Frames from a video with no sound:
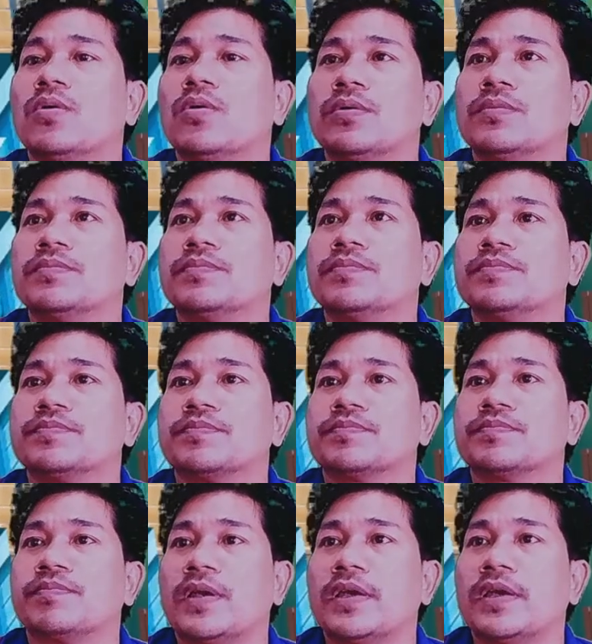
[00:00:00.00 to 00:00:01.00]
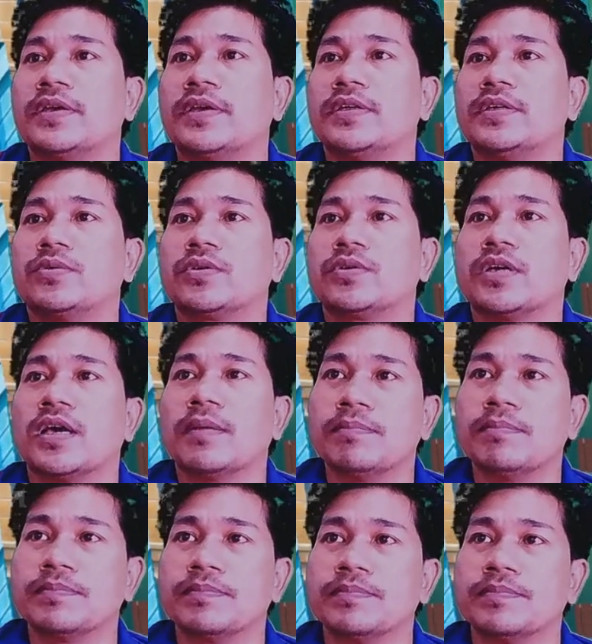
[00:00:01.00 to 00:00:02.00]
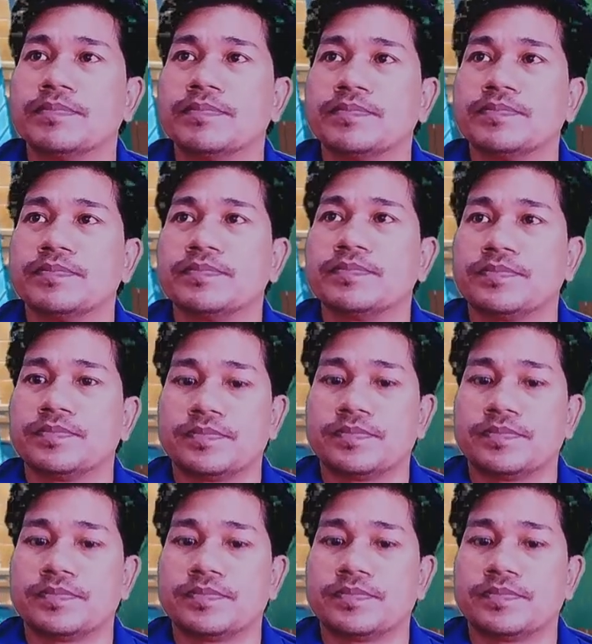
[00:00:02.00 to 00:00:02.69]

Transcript: can now play your game.